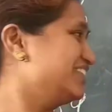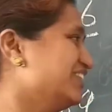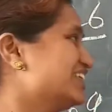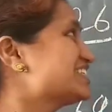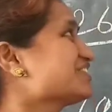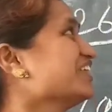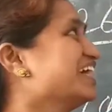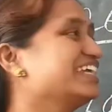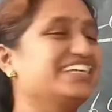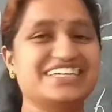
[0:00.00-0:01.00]
Your
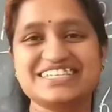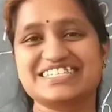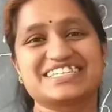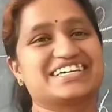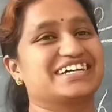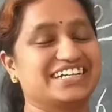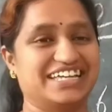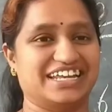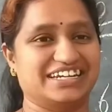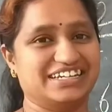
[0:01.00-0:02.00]
squaring is
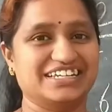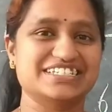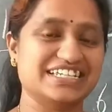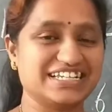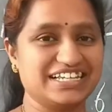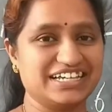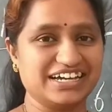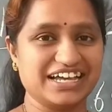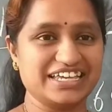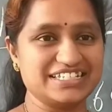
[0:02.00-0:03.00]
done. Is it
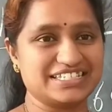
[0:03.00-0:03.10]
clear, guys?